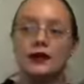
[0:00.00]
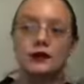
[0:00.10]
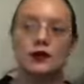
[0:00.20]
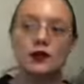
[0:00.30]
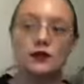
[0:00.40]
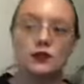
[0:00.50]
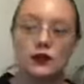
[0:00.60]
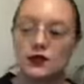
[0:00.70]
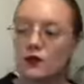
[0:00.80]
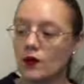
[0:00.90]
so thank you so
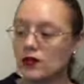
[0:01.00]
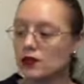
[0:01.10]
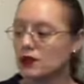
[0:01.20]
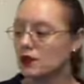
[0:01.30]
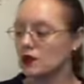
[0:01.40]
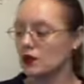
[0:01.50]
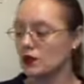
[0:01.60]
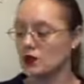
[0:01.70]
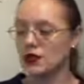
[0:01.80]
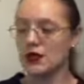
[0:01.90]
much for watching. I do
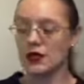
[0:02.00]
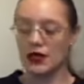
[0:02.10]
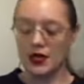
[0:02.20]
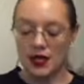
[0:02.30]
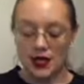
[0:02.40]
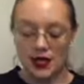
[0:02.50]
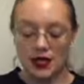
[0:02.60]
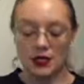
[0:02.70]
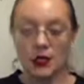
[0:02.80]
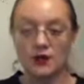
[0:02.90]
appreciate it.
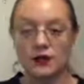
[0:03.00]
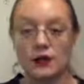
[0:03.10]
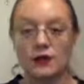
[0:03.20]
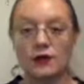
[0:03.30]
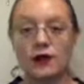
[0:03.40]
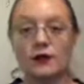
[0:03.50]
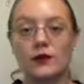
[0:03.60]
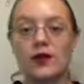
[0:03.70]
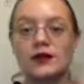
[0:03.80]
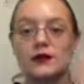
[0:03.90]
And I will see everybody with
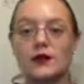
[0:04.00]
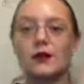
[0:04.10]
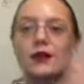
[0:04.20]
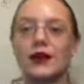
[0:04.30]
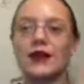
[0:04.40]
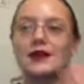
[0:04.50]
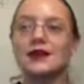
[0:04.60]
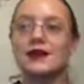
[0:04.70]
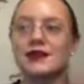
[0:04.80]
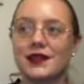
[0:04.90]
my next video. Bye, guys.
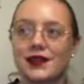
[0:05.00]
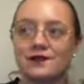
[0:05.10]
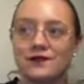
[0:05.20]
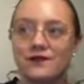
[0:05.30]
Thanks again.